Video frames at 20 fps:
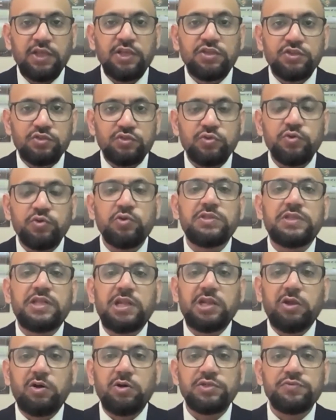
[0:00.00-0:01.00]
So the
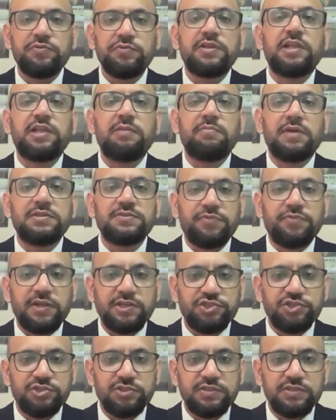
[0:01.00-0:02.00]
launch vehicle
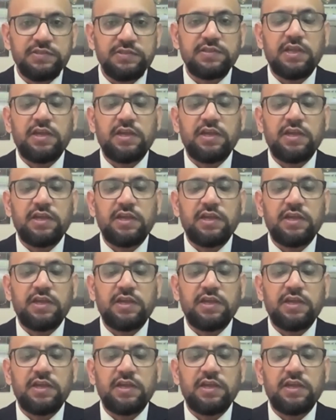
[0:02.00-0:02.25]
manufacturers